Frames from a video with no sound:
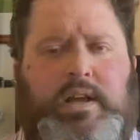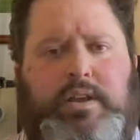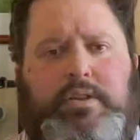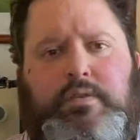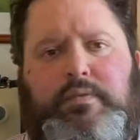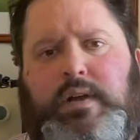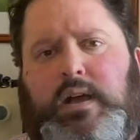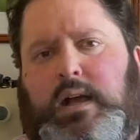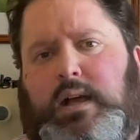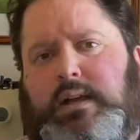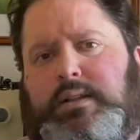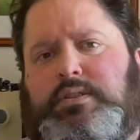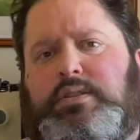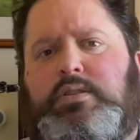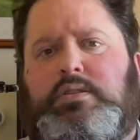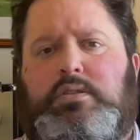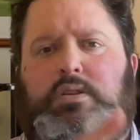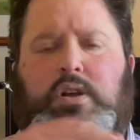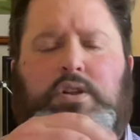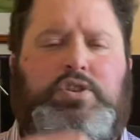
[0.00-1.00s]
you've had
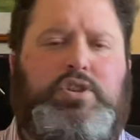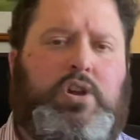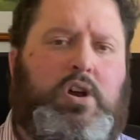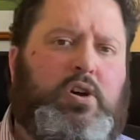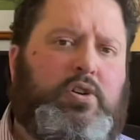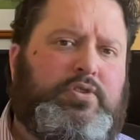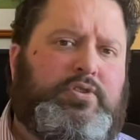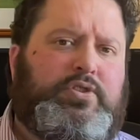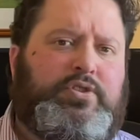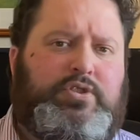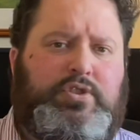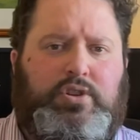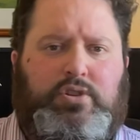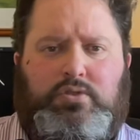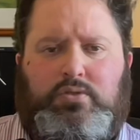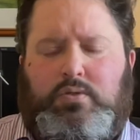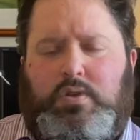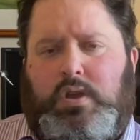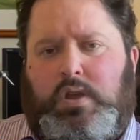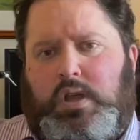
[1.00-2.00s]
a chance
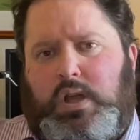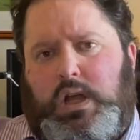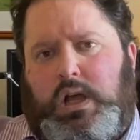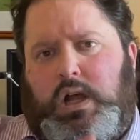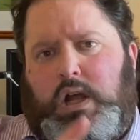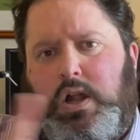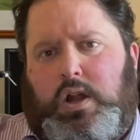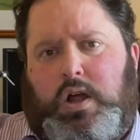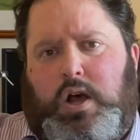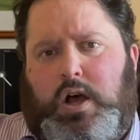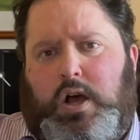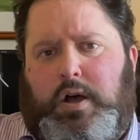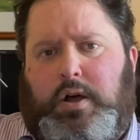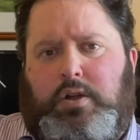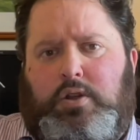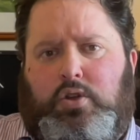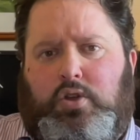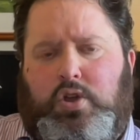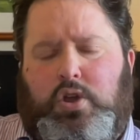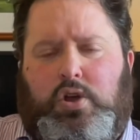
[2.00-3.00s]
to
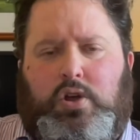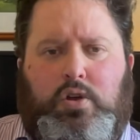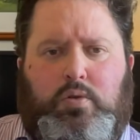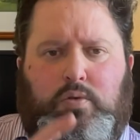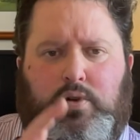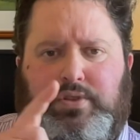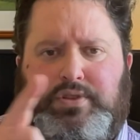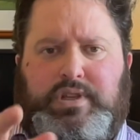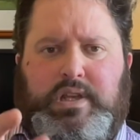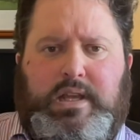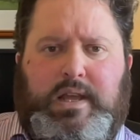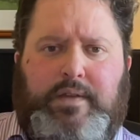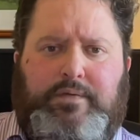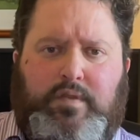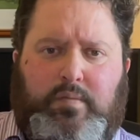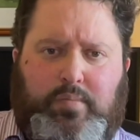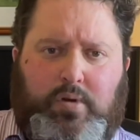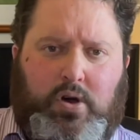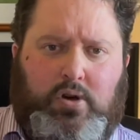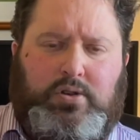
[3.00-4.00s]
look at what's in the
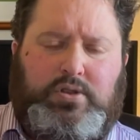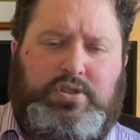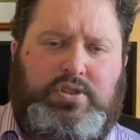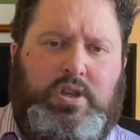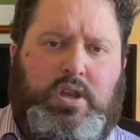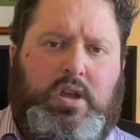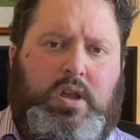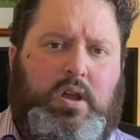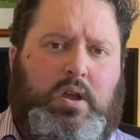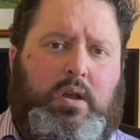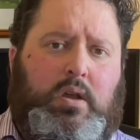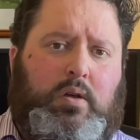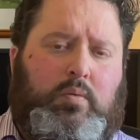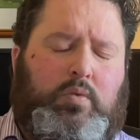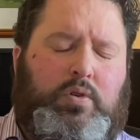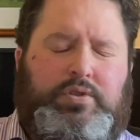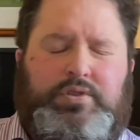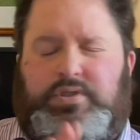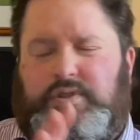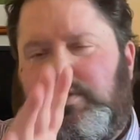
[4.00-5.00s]
box.
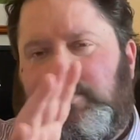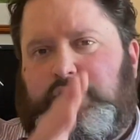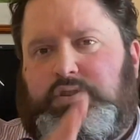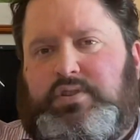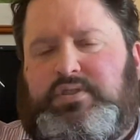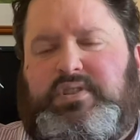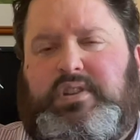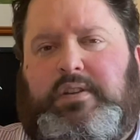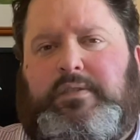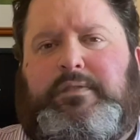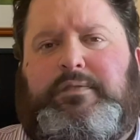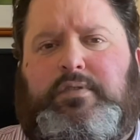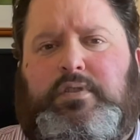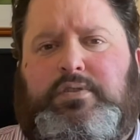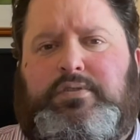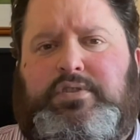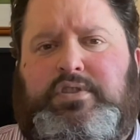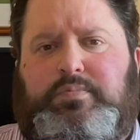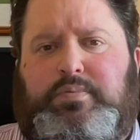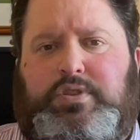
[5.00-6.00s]
What's the
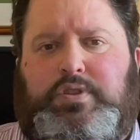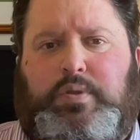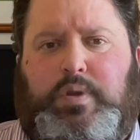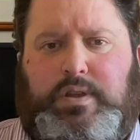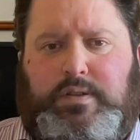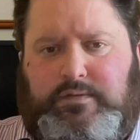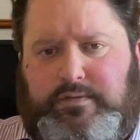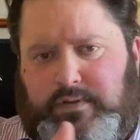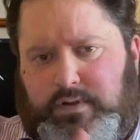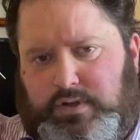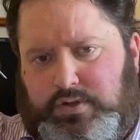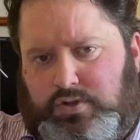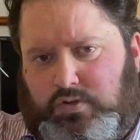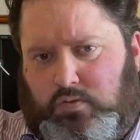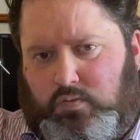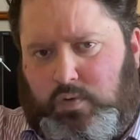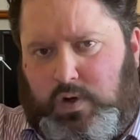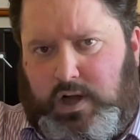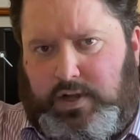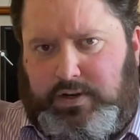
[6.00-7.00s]
difference between
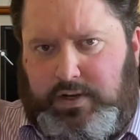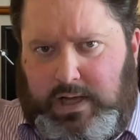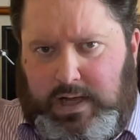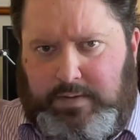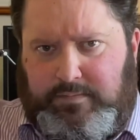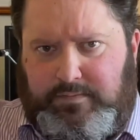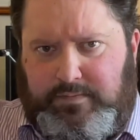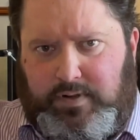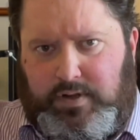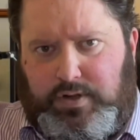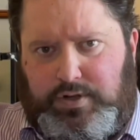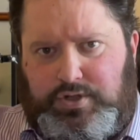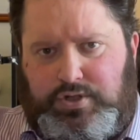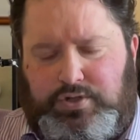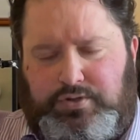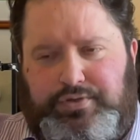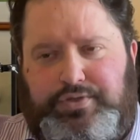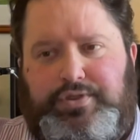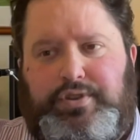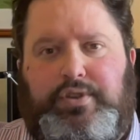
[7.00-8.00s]
version 1 and
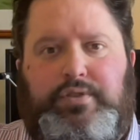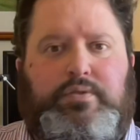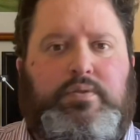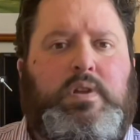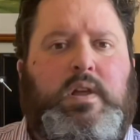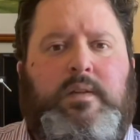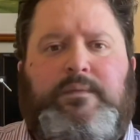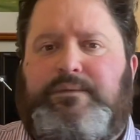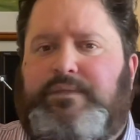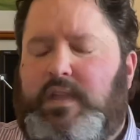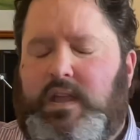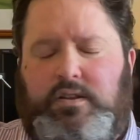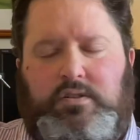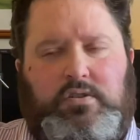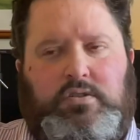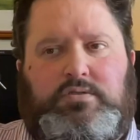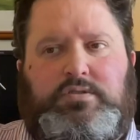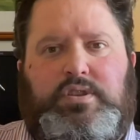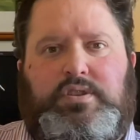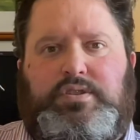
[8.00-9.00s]
version 2? They
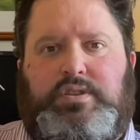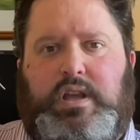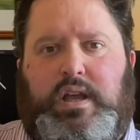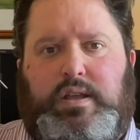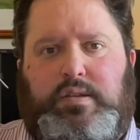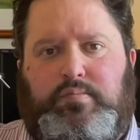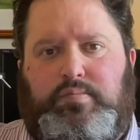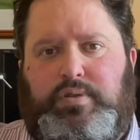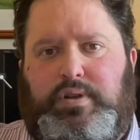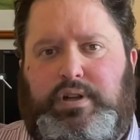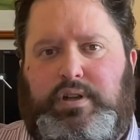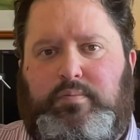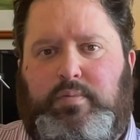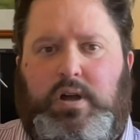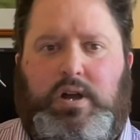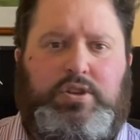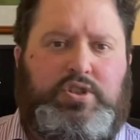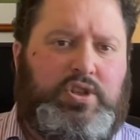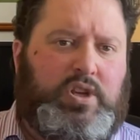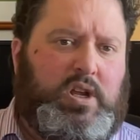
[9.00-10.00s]
look the same pretty
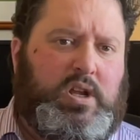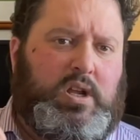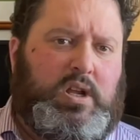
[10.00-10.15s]
much.